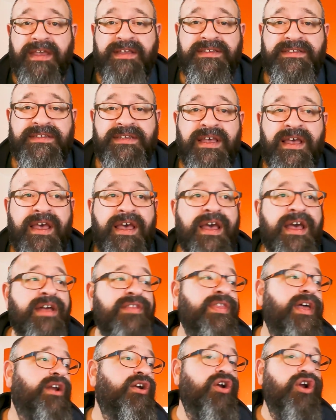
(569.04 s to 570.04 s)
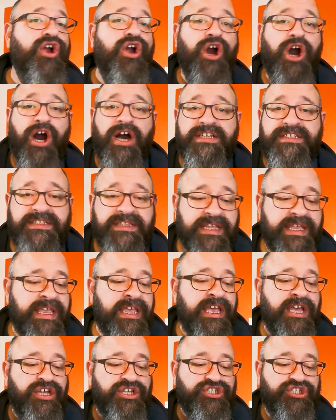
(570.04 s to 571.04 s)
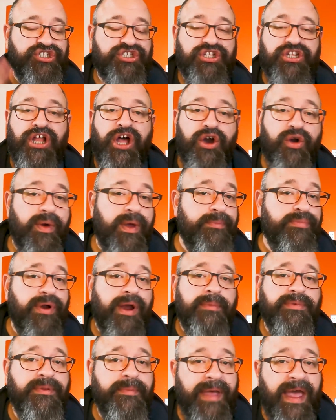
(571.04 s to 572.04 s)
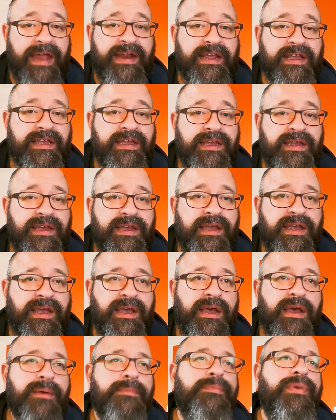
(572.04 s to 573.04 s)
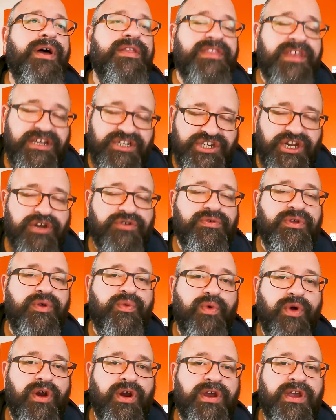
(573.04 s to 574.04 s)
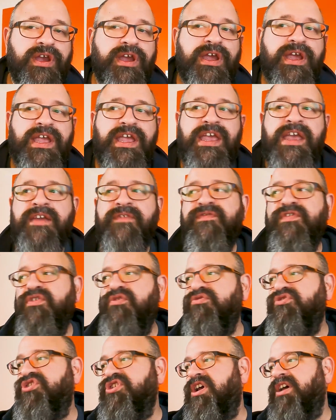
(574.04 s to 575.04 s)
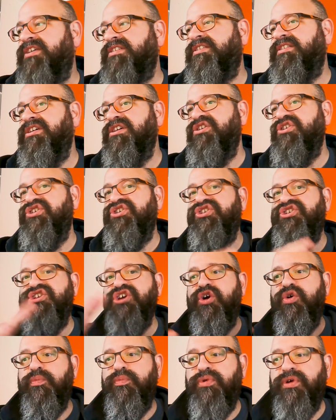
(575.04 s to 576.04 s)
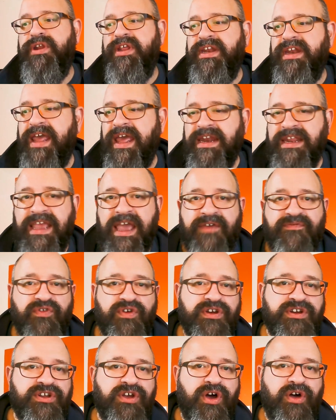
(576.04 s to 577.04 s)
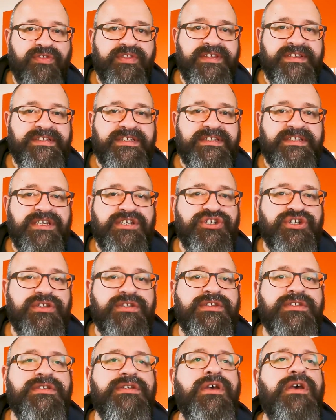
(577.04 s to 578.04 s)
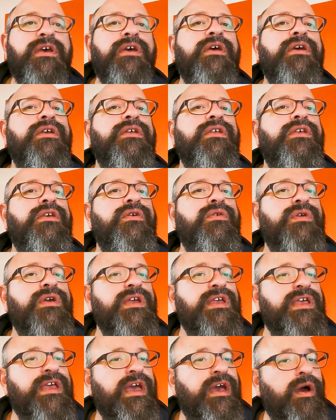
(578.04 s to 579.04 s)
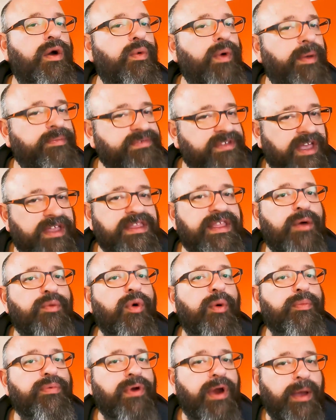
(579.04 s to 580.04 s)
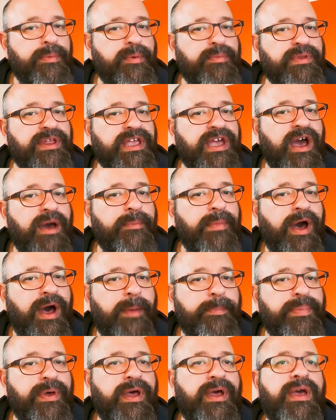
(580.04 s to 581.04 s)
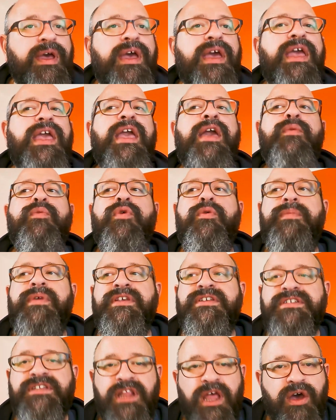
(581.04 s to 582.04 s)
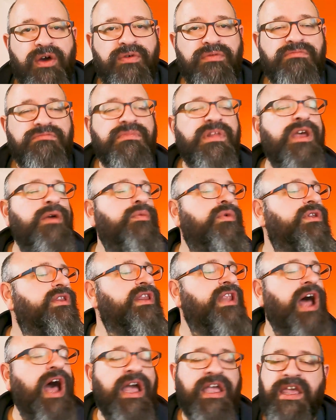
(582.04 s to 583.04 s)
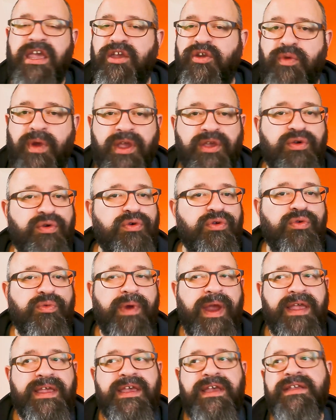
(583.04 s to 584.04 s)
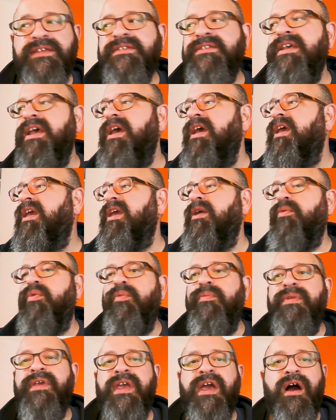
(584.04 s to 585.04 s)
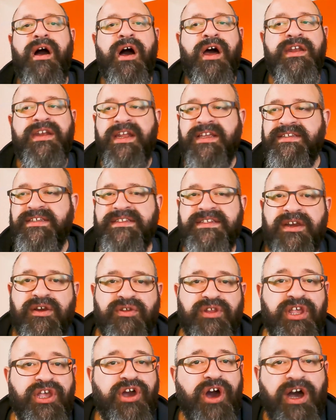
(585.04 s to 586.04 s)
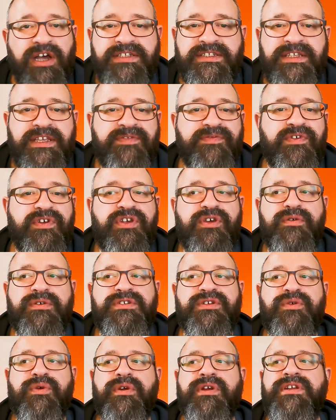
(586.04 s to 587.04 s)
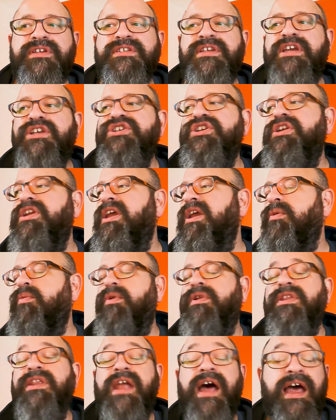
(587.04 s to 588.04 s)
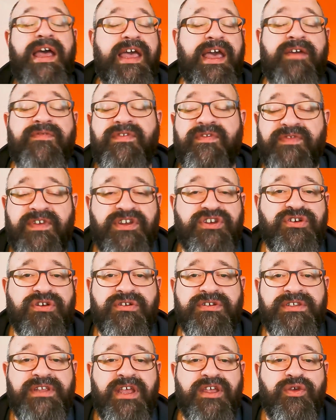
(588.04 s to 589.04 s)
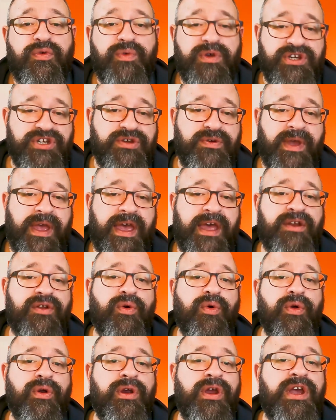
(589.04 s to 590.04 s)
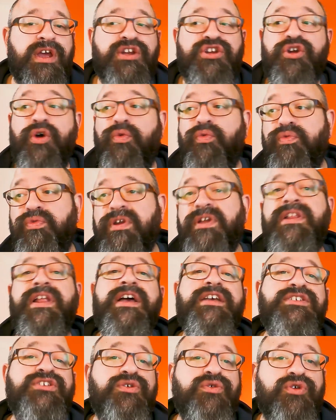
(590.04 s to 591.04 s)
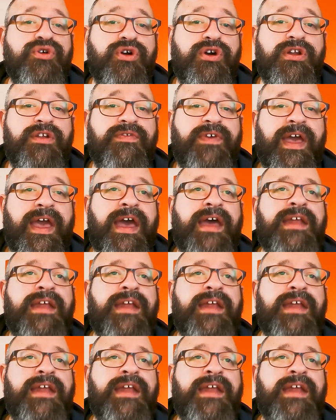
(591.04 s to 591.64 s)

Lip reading: makes that are costly, slow, and problematic, but they generally work if you just don't put in any effort into all these decisions. You can get a website that will probably come up. It will be slow. It will not get great Google rankings. It will be unnecessarily costly for you as an organization. It will not have the features that you wish you had or don't realize you could have